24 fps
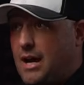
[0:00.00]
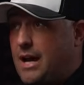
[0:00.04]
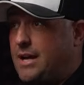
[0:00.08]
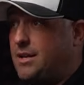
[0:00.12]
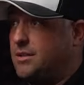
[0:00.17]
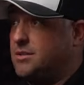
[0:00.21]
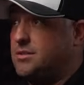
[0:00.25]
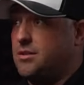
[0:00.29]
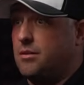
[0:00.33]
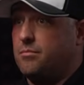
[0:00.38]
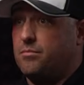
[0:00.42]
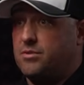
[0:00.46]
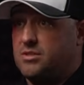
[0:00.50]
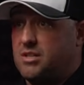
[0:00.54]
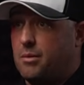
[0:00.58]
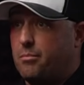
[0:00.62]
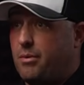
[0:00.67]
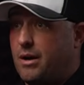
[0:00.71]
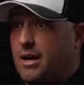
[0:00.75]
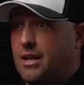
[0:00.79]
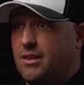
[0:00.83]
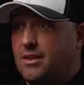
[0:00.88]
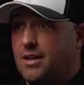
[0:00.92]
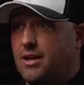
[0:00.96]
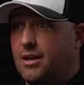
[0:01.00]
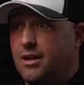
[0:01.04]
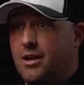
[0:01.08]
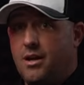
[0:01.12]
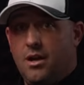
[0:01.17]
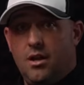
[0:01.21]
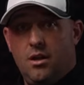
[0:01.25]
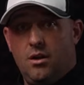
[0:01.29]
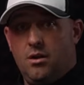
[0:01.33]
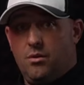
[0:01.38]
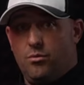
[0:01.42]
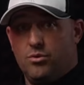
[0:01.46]
I had some somebody that
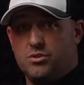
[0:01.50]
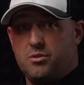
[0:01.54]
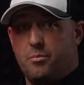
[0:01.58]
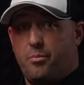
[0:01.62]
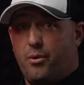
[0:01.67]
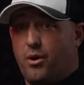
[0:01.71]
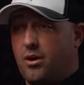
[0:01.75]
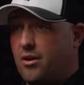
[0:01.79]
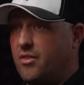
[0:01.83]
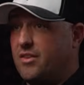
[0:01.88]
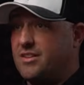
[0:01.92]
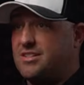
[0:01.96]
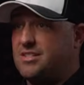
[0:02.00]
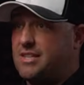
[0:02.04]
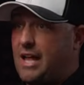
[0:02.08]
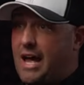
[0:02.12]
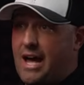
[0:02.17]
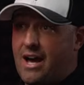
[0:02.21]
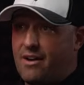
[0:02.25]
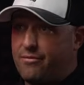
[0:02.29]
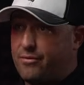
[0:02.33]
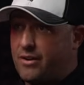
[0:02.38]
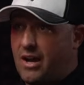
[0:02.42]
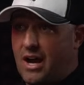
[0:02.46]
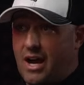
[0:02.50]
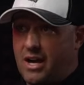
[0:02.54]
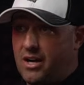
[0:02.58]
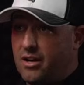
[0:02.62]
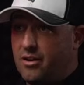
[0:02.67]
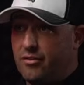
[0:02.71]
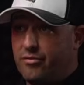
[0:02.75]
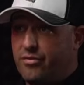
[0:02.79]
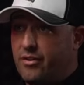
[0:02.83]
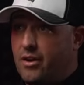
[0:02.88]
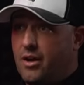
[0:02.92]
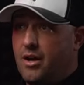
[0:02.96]
was a part of the staff, kind
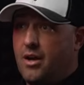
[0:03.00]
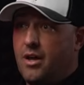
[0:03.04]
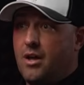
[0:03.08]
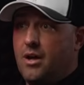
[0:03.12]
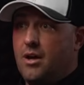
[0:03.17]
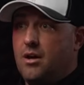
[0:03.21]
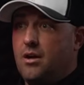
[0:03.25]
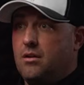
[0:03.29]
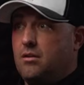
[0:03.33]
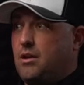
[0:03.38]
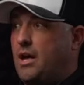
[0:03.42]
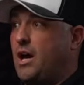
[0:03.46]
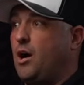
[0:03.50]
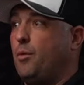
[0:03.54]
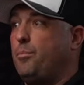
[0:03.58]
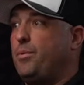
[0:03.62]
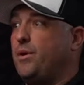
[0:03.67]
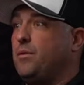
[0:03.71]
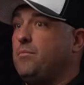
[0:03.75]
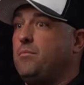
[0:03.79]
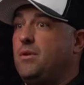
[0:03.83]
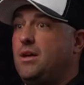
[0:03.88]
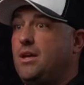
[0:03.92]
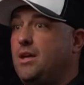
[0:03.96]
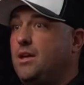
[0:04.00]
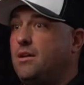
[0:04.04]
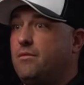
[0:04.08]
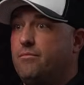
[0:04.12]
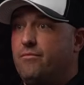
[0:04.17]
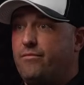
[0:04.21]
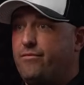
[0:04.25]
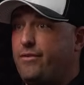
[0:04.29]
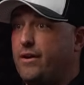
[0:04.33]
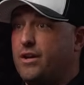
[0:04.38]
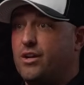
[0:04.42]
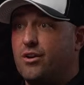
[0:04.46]
of helping me
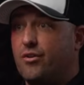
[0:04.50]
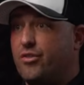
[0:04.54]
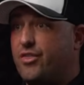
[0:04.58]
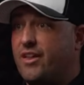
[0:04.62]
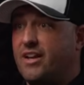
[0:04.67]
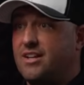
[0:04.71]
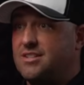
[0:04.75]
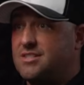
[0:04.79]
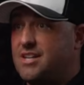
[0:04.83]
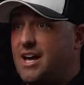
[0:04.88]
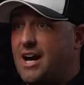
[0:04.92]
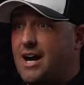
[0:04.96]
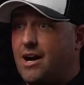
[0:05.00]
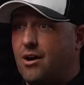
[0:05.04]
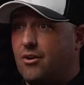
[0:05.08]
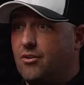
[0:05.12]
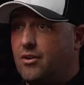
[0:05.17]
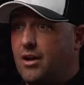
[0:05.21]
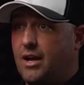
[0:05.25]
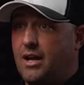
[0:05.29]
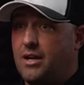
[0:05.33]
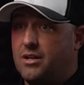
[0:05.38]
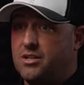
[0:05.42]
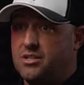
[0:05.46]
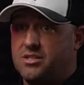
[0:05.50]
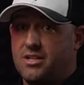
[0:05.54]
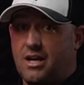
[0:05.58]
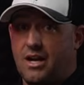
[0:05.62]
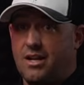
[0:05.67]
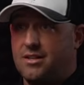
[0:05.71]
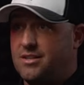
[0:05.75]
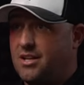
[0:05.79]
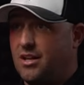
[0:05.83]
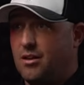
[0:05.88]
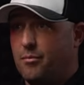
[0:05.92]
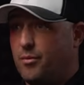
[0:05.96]
figure things out and just
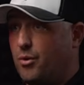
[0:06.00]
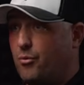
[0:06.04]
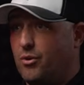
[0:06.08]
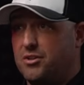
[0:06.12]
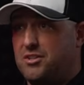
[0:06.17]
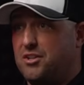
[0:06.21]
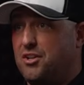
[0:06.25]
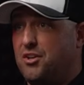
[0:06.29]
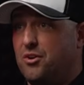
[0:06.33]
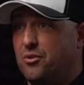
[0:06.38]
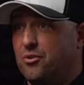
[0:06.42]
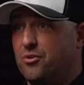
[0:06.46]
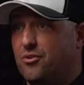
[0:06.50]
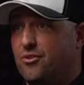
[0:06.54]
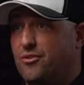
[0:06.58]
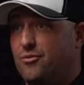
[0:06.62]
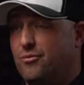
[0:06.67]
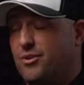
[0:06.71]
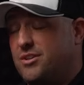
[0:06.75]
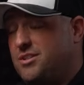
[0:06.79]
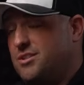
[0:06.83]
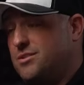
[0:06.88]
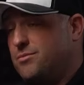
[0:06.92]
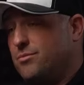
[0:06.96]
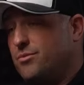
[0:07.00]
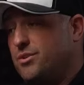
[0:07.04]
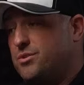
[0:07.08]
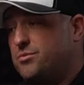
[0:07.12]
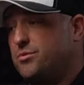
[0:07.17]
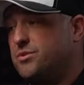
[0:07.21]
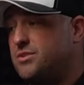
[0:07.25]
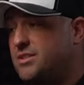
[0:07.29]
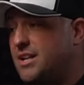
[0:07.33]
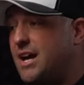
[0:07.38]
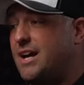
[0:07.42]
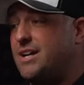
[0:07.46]
kind of telling me what to do, which is which
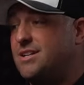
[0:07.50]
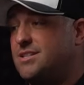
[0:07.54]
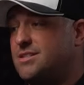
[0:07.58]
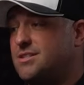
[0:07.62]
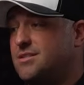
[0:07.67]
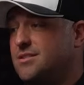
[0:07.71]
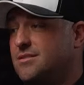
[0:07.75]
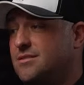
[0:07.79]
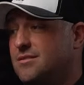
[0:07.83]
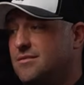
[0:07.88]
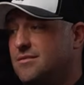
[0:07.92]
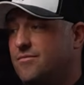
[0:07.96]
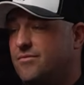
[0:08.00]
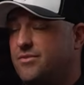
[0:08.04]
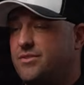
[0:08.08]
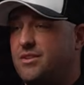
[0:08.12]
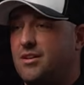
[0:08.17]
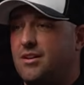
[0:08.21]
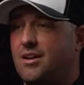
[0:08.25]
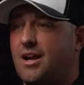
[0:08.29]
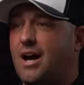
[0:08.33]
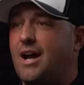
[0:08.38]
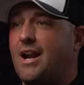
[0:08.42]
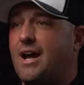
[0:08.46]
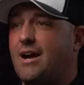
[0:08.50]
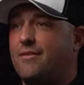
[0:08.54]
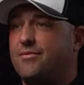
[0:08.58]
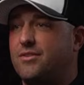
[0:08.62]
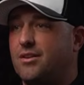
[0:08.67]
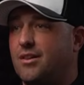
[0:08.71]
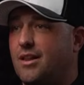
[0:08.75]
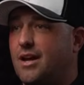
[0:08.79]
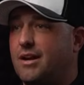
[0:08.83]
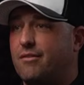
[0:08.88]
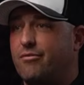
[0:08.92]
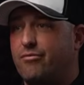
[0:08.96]
was nice to not have
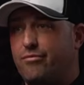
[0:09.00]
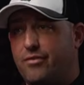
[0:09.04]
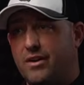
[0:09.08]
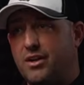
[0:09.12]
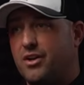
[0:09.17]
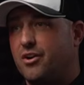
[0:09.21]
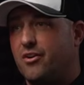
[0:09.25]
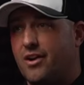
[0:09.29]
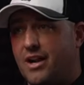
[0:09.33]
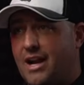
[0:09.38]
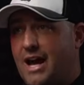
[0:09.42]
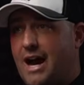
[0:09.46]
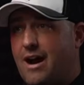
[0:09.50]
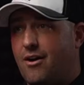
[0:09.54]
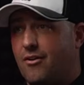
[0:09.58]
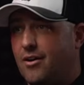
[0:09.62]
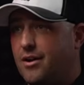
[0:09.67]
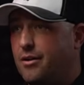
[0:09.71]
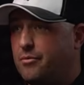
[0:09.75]
to like figure it out.